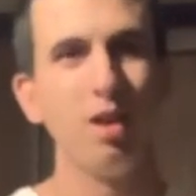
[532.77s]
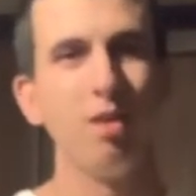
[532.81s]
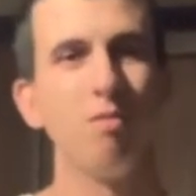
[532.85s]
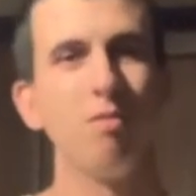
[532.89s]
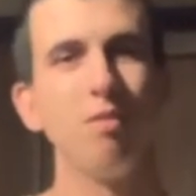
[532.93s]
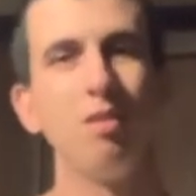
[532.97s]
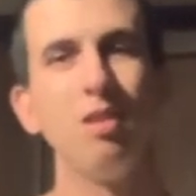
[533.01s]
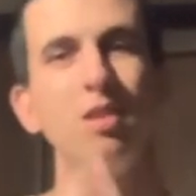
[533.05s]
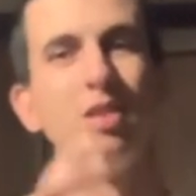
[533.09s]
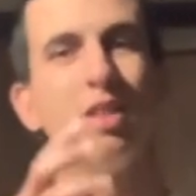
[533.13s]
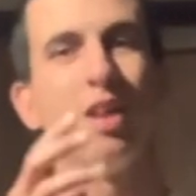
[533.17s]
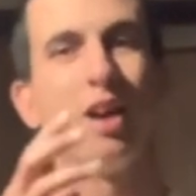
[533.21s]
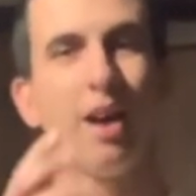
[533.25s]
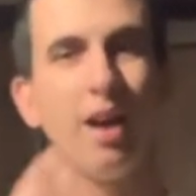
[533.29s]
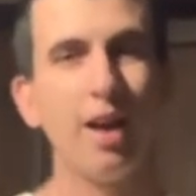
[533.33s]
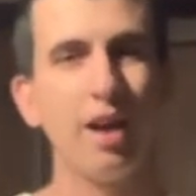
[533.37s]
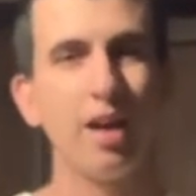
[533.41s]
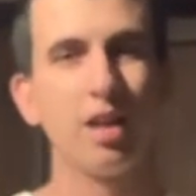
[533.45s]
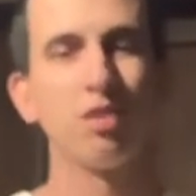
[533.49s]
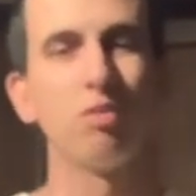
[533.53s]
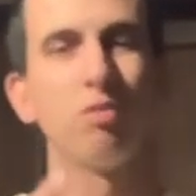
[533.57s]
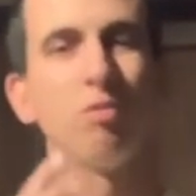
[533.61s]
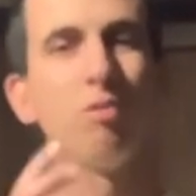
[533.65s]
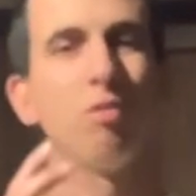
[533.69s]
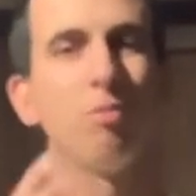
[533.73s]
You need the
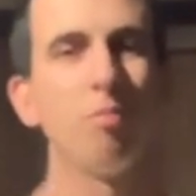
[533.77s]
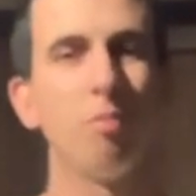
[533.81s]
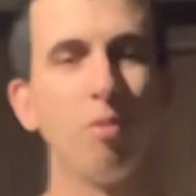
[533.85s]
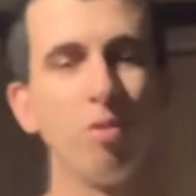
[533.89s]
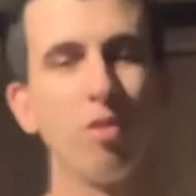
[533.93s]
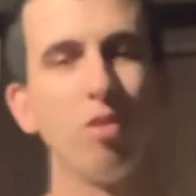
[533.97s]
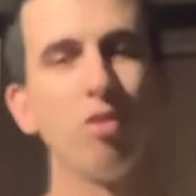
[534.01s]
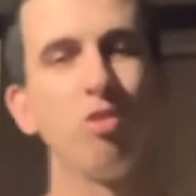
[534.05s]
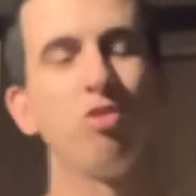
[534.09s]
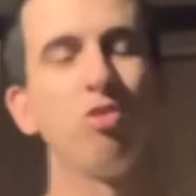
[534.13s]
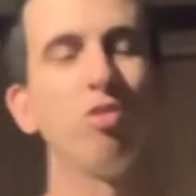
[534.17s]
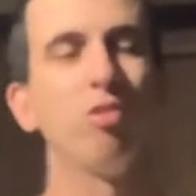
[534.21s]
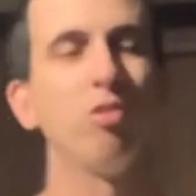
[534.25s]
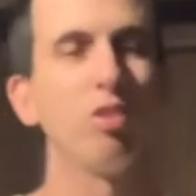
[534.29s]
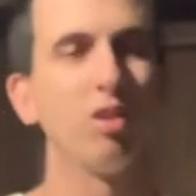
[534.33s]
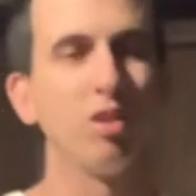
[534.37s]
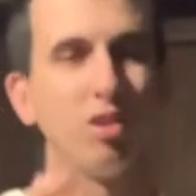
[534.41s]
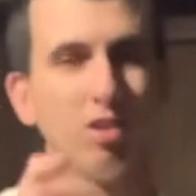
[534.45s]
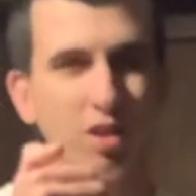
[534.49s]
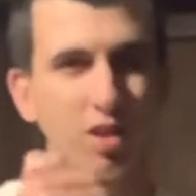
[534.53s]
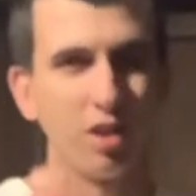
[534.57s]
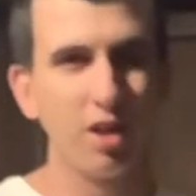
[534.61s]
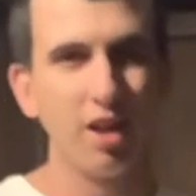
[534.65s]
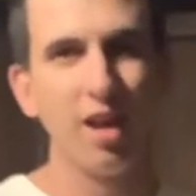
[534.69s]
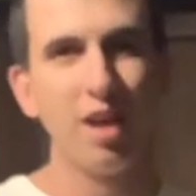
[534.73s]
actual remote control to
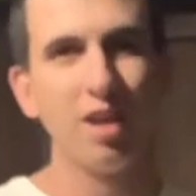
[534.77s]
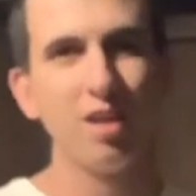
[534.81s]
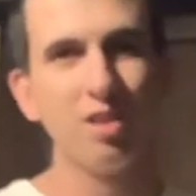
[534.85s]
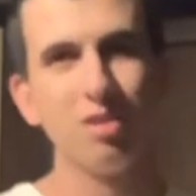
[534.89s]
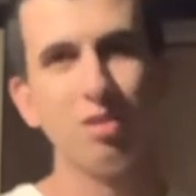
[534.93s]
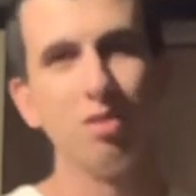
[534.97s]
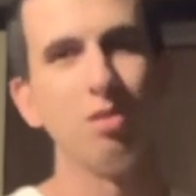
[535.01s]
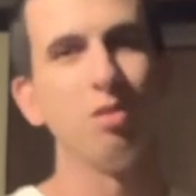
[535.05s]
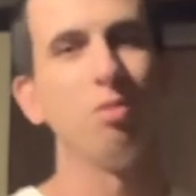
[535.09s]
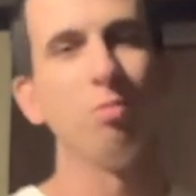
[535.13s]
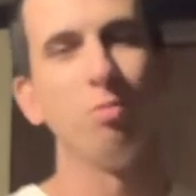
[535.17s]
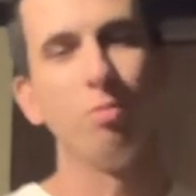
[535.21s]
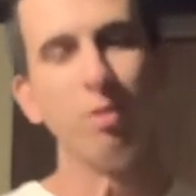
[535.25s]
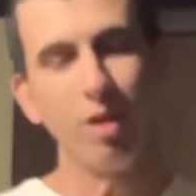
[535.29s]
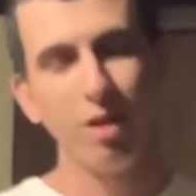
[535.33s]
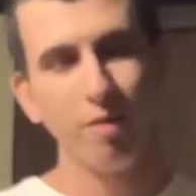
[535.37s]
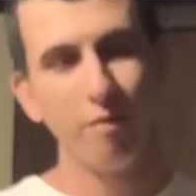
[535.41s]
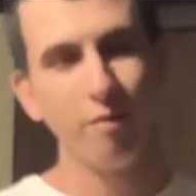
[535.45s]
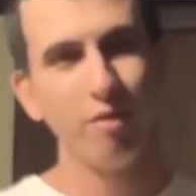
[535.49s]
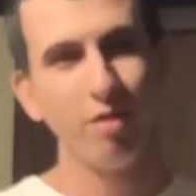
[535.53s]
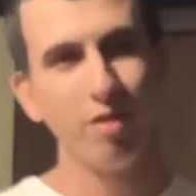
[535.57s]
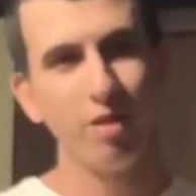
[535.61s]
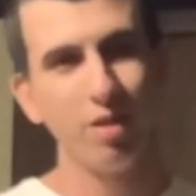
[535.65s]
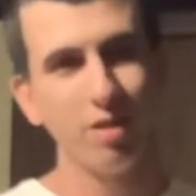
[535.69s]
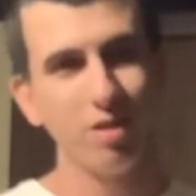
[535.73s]
click enter or
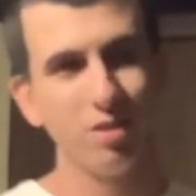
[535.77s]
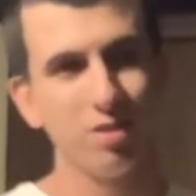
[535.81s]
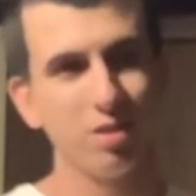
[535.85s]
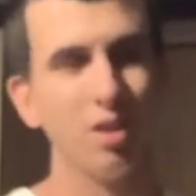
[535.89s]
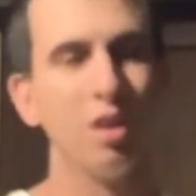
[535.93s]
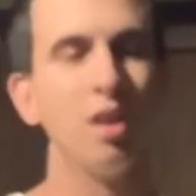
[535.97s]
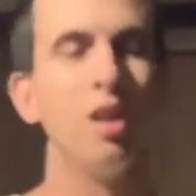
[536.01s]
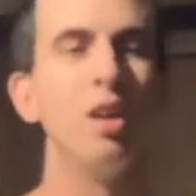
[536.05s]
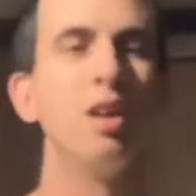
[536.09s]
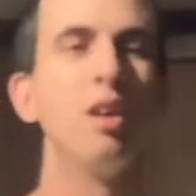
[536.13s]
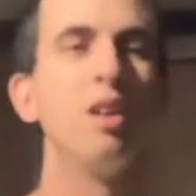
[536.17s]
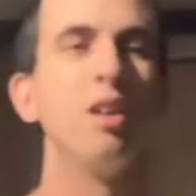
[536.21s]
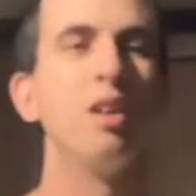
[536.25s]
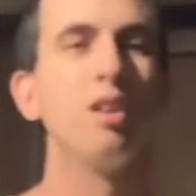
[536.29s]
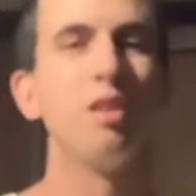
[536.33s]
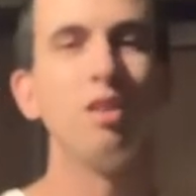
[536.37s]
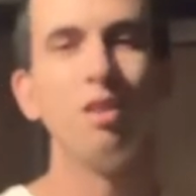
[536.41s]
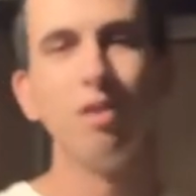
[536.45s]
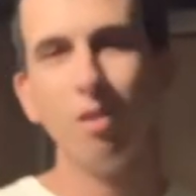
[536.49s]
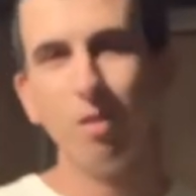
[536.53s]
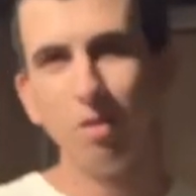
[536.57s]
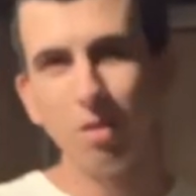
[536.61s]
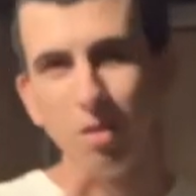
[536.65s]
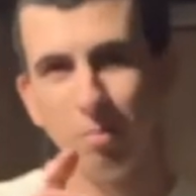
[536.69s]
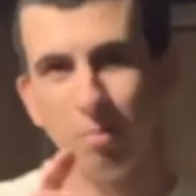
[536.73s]
whatever it is you
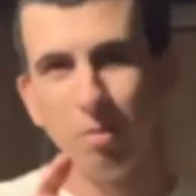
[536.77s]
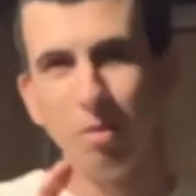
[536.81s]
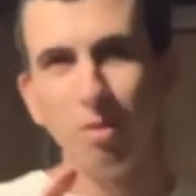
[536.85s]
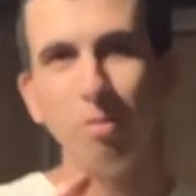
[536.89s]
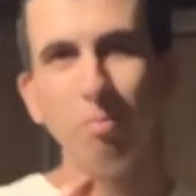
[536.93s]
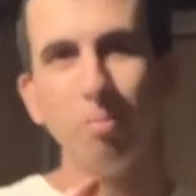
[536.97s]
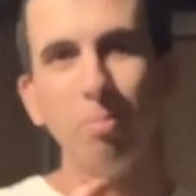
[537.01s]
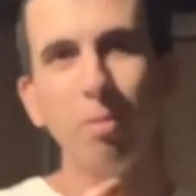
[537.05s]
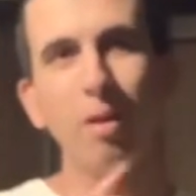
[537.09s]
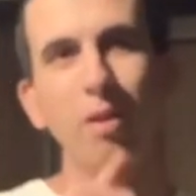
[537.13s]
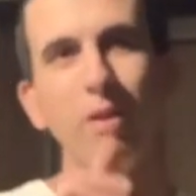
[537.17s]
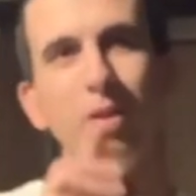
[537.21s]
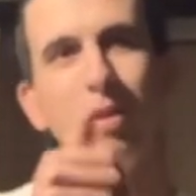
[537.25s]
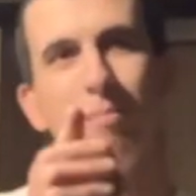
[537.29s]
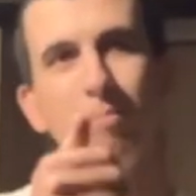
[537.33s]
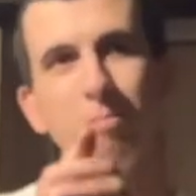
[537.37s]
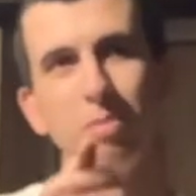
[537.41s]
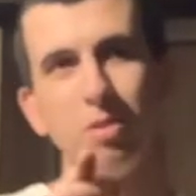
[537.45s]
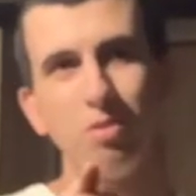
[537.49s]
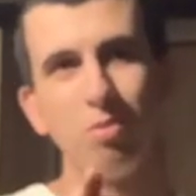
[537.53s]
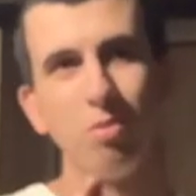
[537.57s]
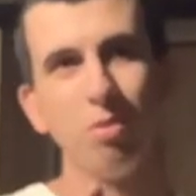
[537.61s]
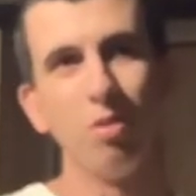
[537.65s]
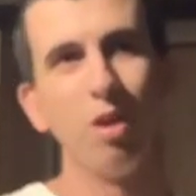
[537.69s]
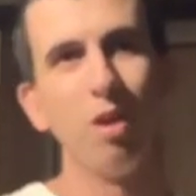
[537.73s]
know, the middle button in
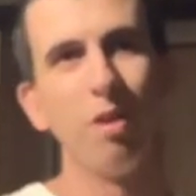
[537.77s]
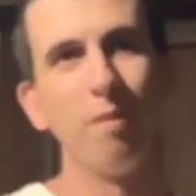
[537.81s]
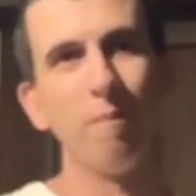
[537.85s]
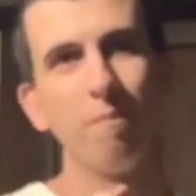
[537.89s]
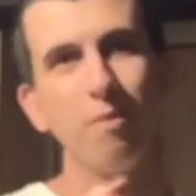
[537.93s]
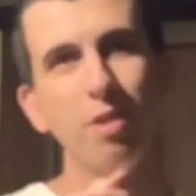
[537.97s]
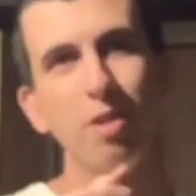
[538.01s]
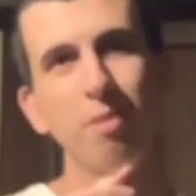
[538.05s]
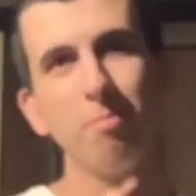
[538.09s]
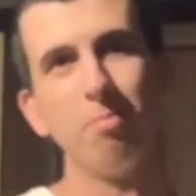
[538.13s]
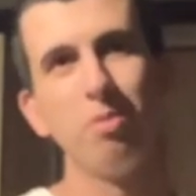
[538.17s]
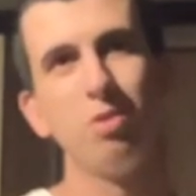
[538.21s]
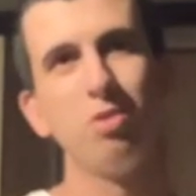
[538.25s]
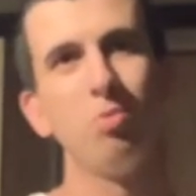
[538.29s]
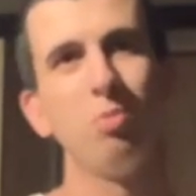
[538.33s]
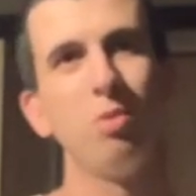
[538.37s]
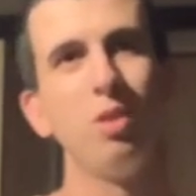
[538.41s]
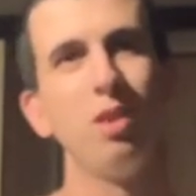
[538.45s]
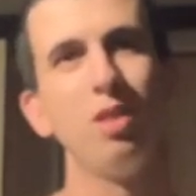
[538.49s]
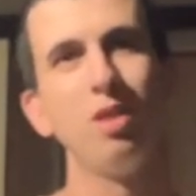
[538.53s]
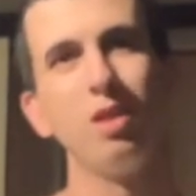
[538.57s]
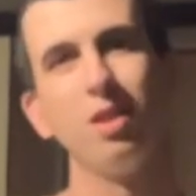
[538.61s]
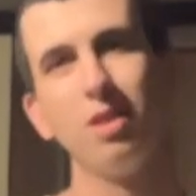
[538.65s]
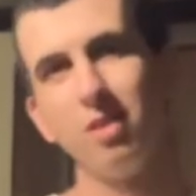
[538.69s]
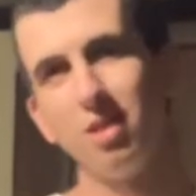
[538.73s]
between, um, in
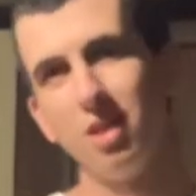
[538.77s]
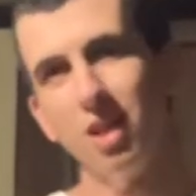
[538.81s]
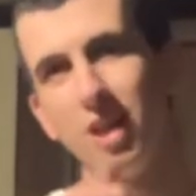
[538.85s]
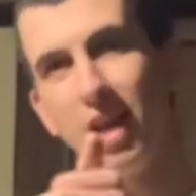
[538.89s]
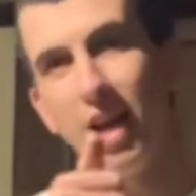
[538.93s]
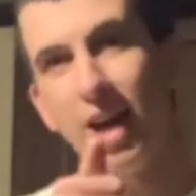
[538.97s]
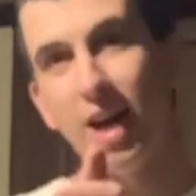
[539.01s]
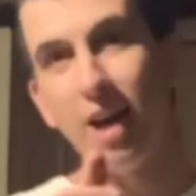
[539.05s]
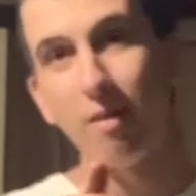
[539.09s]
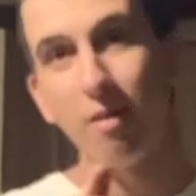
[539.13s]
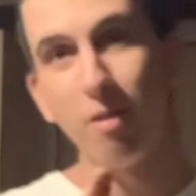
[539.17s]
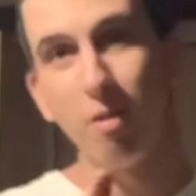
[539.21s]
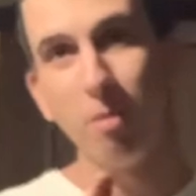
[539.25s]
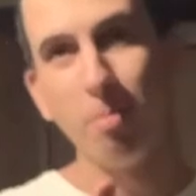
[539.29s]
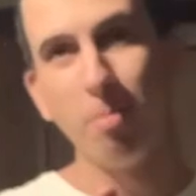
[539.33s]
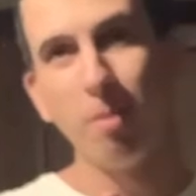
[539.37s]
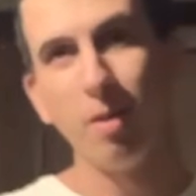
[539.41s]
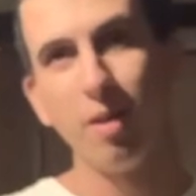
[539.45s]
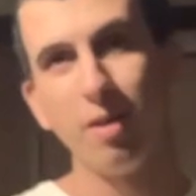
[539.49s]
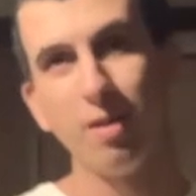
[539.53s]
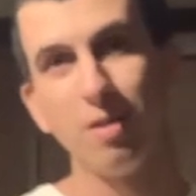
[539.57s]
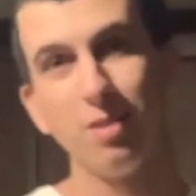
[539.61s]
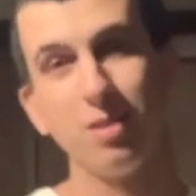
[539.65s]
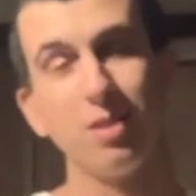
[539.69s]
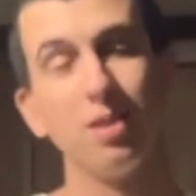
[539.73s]
between the, the arrow
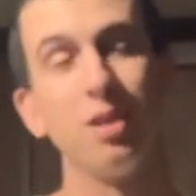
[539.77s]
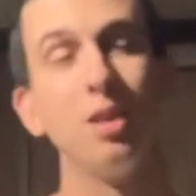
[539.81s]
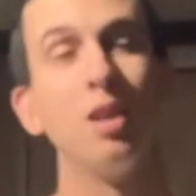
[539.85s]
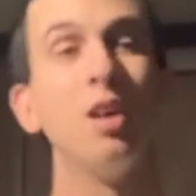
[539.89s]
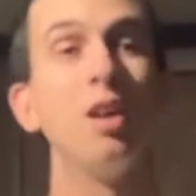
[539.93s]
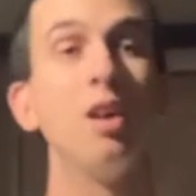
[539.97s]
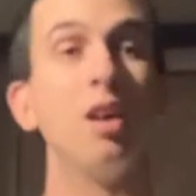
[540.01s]
buttons.